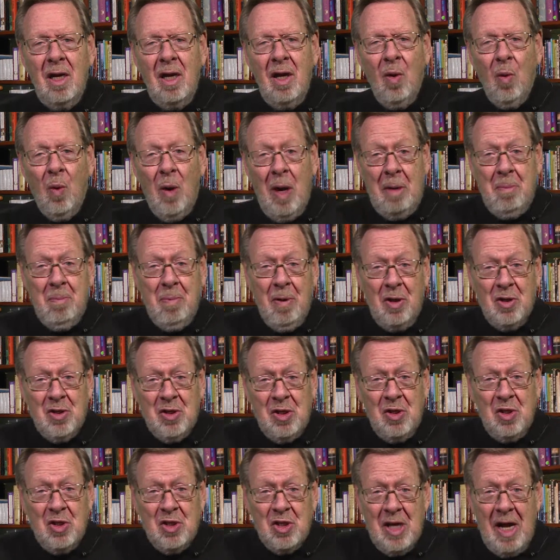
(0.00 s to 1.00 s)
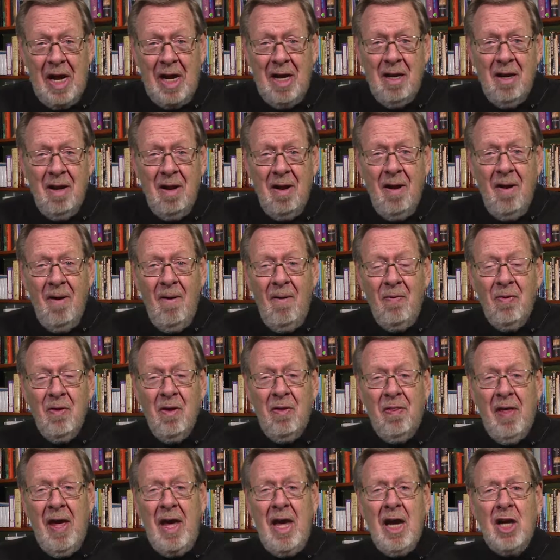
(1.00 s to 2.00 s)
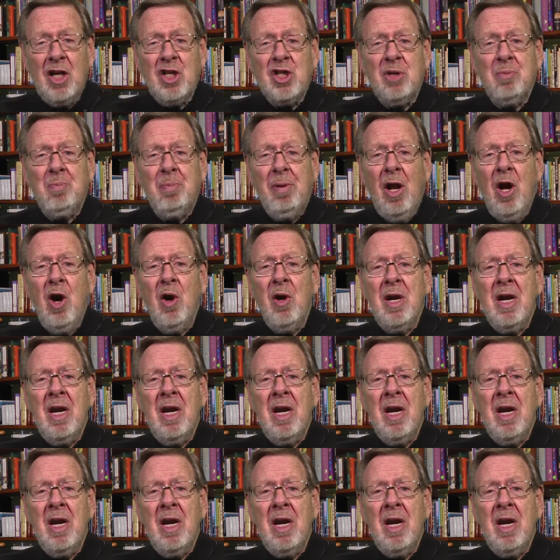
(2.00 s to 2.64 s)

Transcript: One person said that they explode